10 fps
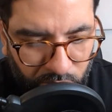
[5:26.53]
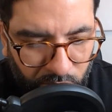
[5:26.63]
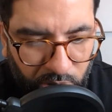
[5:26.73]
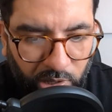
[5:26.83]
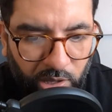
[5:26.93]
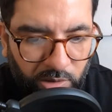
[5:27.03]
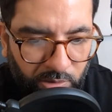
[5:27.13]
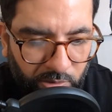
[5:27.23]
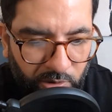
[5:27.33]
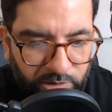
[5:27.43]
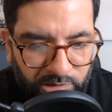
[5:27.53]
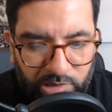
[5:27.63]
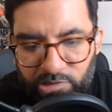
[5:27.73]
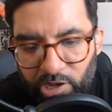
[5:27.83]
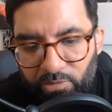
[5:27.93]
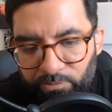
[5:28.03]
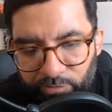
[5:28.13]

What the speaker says: Okay, alright, so he's come